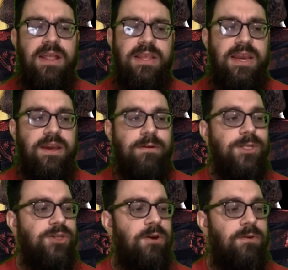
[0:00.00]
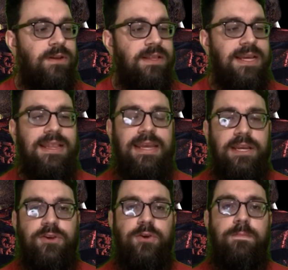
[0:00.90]
The Inner Circle and the
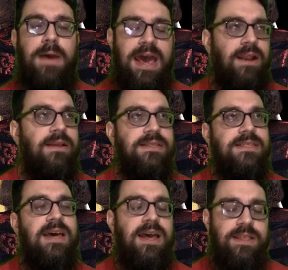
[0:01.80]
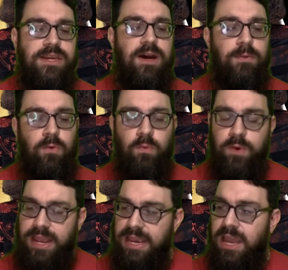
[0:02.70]
Elite do battle inside the double
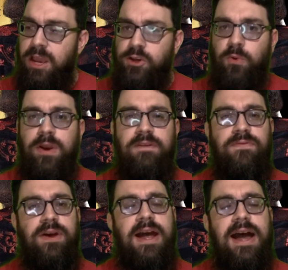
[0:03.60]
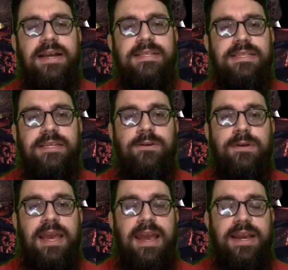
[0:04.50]
ring, 20-foot high steel
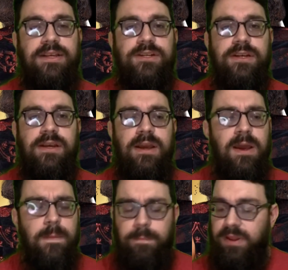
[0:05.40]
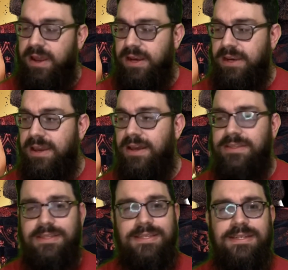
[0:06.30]
cage. Blood and
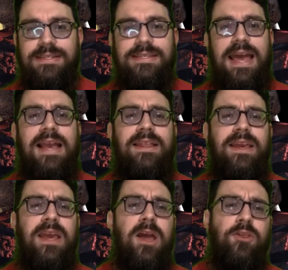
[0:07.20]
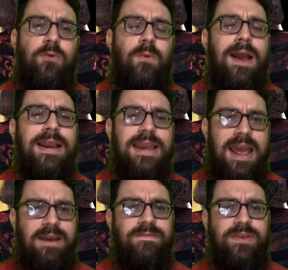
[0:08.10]
Guts is exactly the right
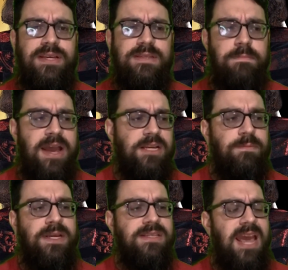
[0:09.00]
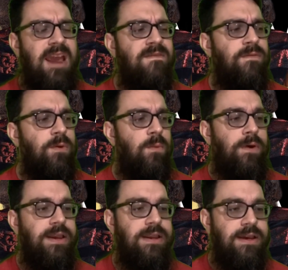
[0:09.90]
name for this match because everyone
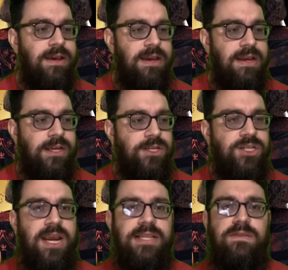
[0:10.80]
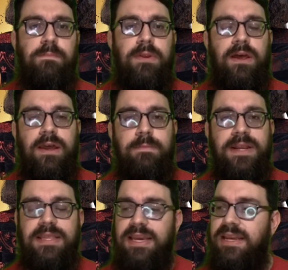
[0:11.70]
sheds blood. But
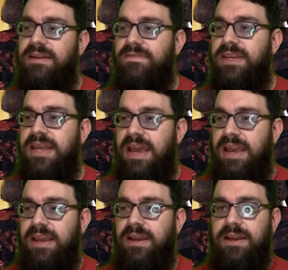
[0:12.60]
at the end of the day,